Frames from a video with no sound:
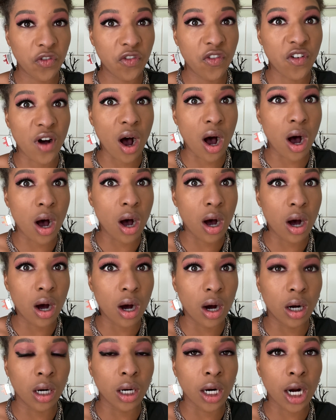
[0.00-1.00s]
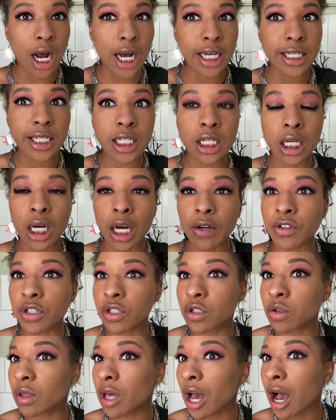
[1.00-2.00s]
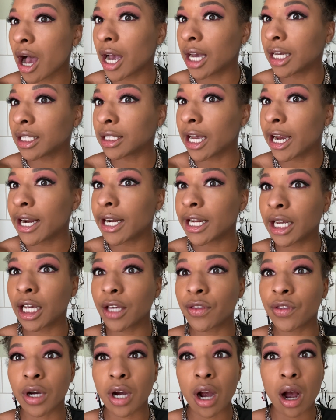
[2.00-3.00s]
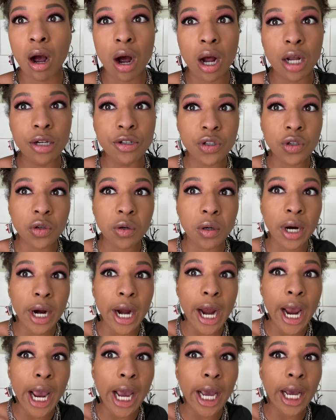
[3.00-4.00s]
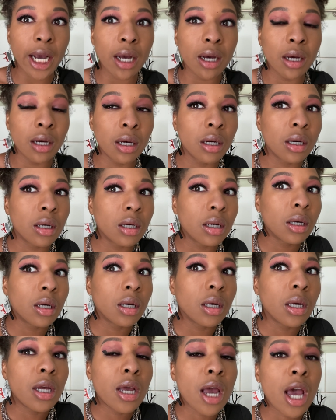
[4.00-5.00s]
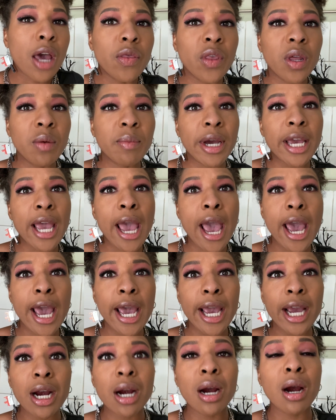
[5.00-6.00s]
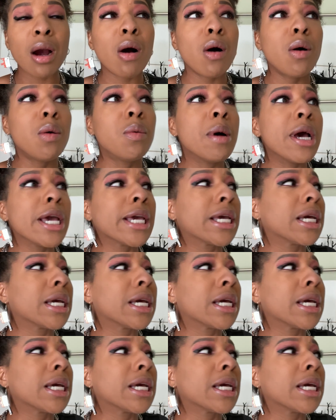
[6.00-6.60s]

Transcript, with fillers: Funk. I still have to do the highlighting and the contouring. And then my hair, oh my